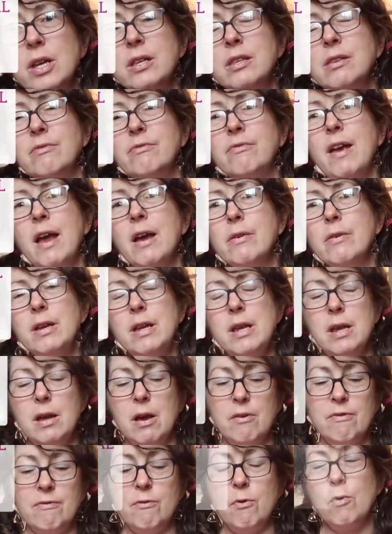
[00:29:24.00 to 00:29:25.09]
she has
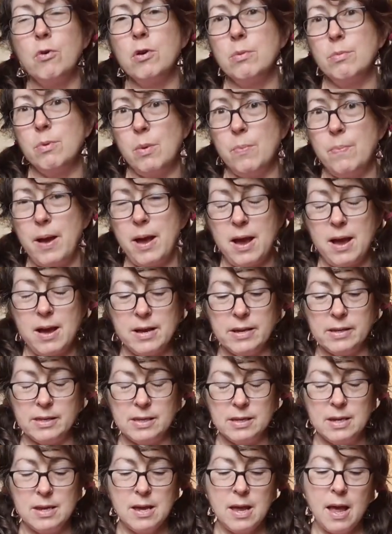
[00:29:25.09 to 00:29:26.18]
very affordable
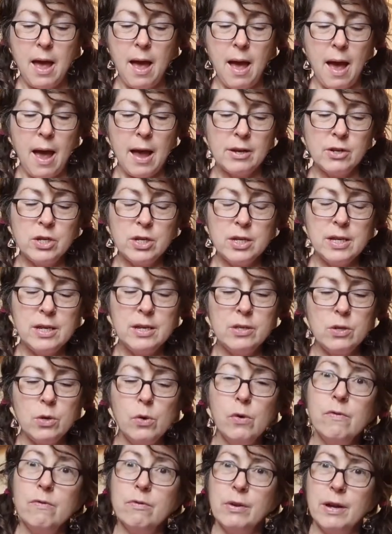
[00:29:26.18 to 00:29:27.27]
bags, and she's
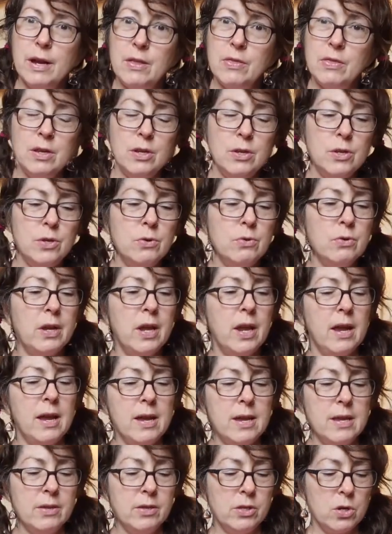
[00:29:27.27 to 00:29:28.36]
over in the
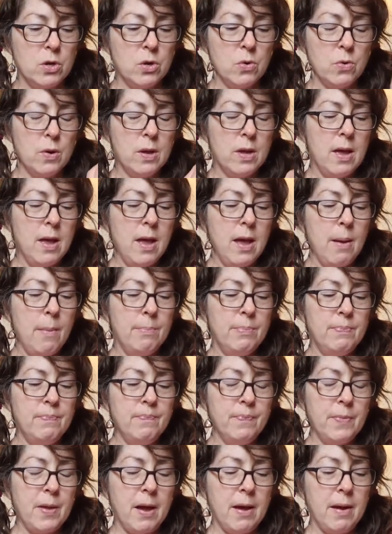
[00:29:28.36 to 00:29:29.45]
UK, so
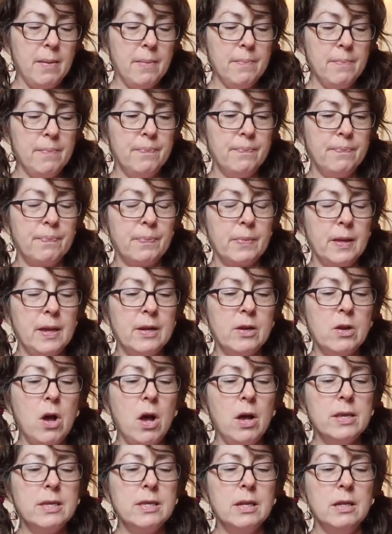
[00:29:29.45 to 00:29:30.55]
it
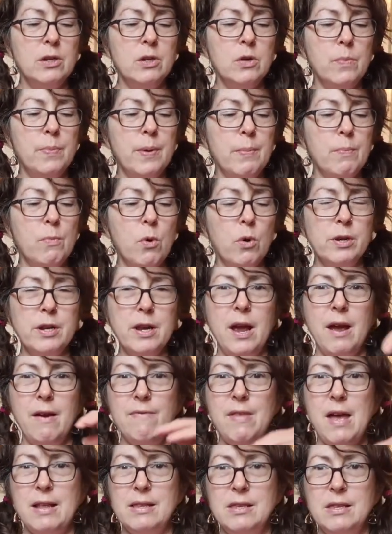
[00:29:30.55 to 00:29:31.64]
costs a little bit more to
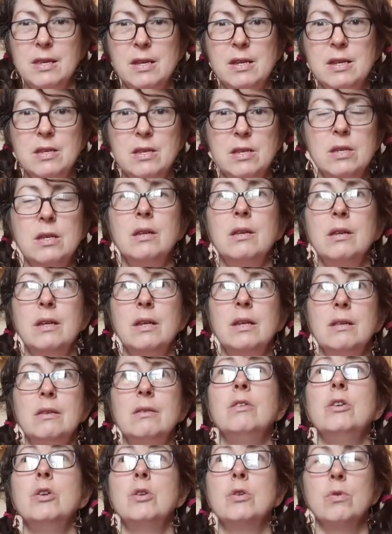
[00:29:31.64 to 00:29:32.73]
have that sent,
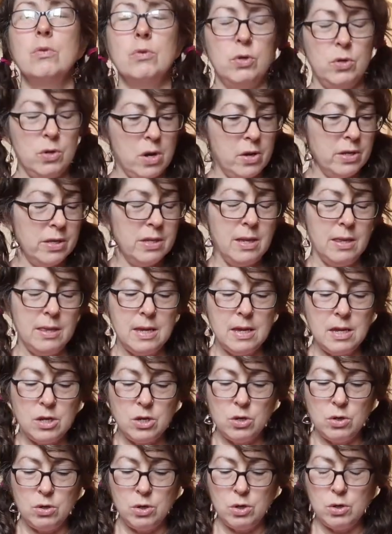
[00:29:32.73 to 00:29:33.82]
you know, to us in the
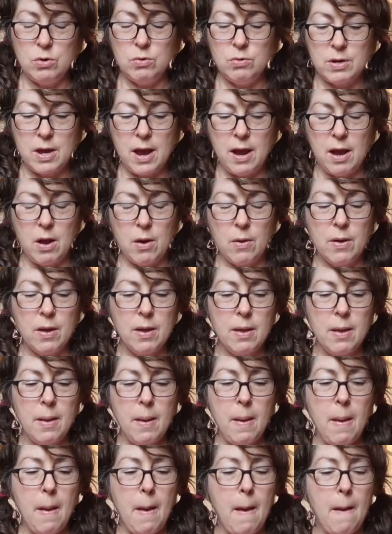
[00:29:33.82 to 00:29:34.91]
EU now,
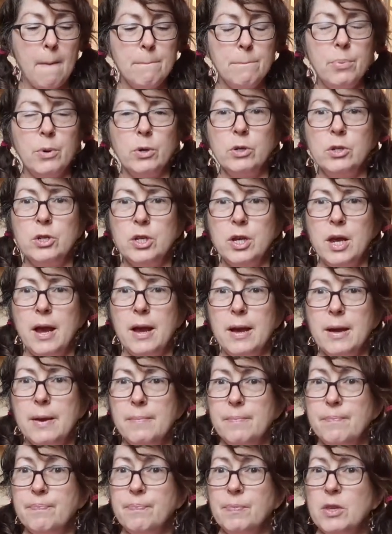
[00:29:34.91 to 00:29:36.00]
but
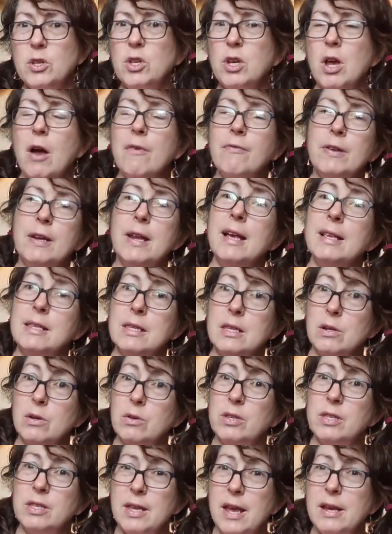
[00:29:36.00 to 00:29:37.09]
she often has
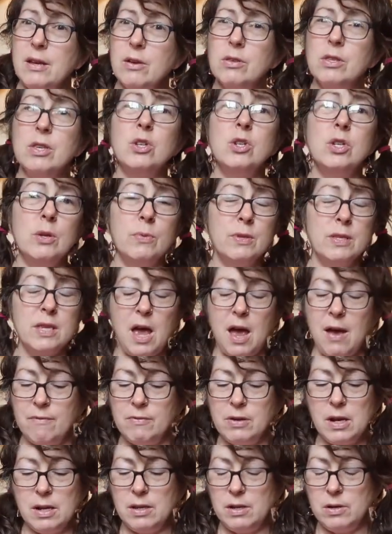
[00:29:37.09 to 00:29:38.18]
little sales, and she was
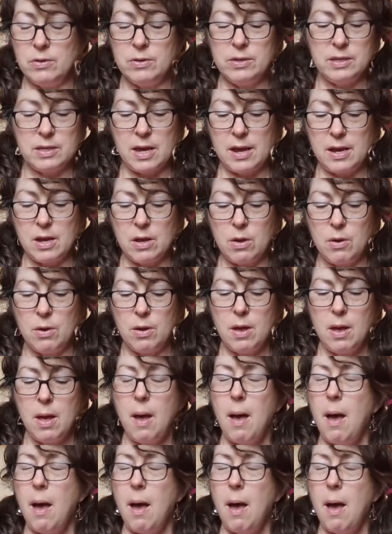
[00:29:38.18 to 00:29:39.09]
having a little sale,